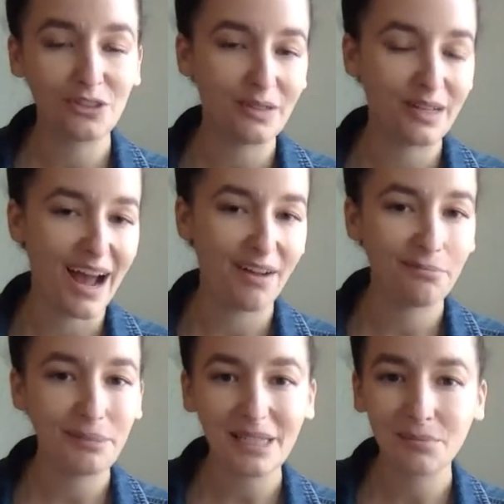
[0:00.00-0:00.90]
You can
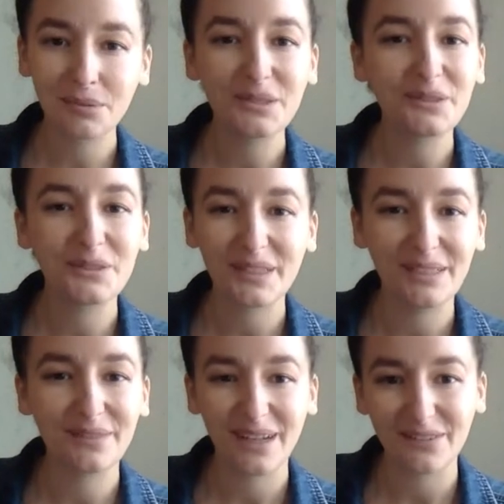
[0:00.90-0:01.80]
have pink, blue,
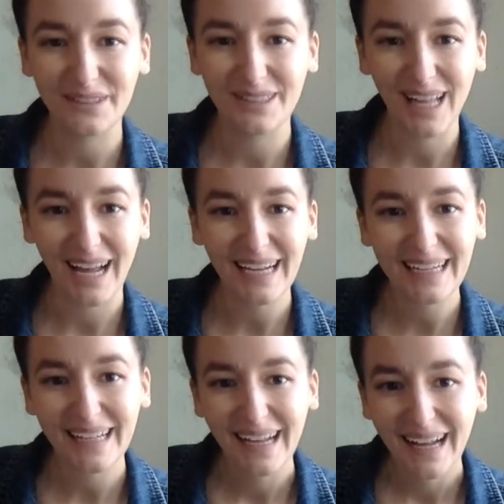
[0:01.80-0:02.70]
green, whatever you like.